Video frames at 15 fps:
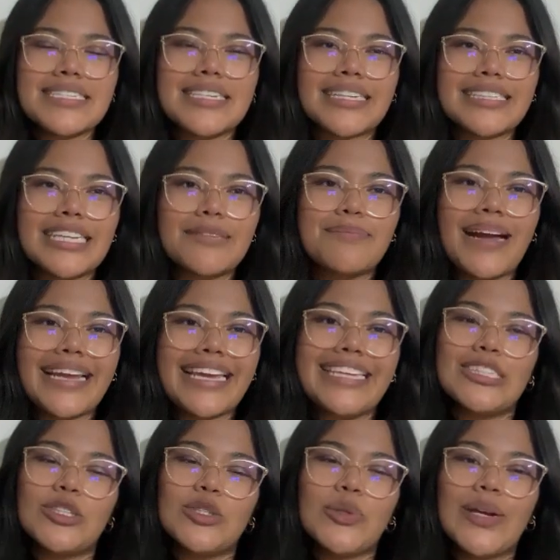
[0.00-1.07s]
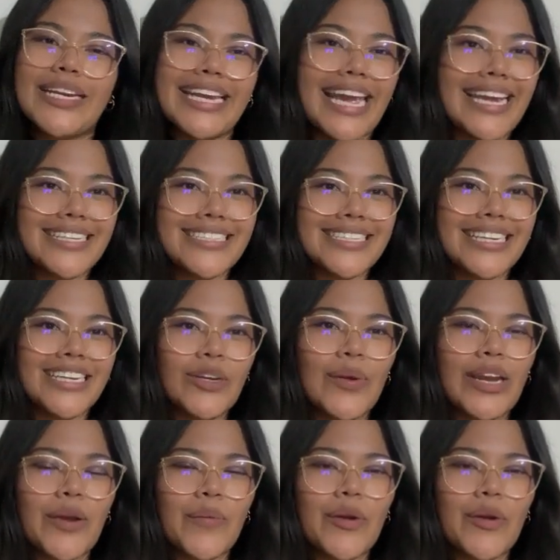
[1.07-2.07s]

started back in 2018 when I